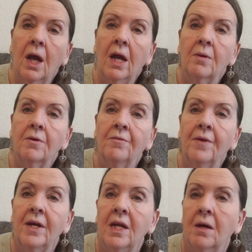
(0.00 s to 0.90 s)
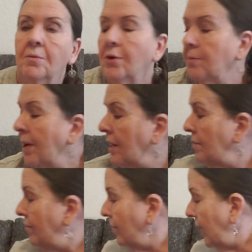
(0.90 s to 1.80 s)
I will find out more about it
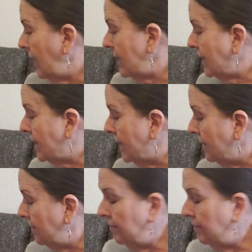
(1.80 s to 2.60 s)
before I list it.